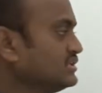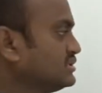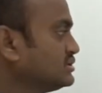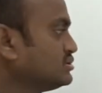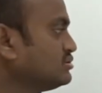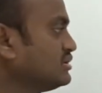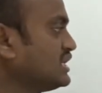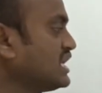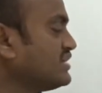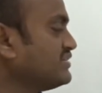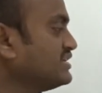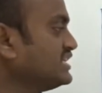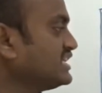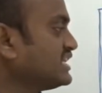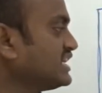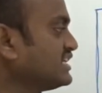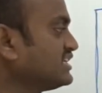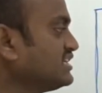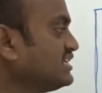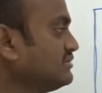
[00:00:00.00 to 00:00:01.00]
so I have
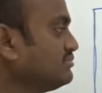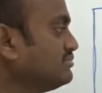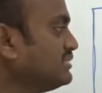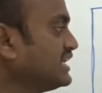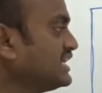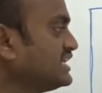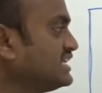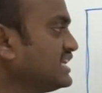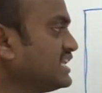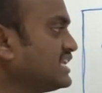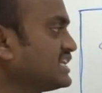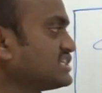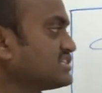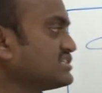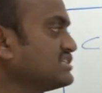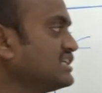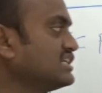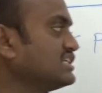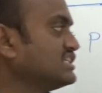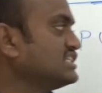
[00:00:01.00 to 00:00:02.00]
indicated
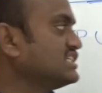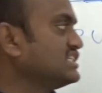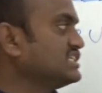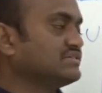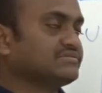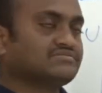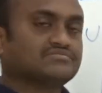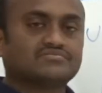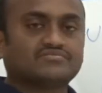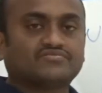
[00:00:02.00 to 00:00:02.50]
bidirectionality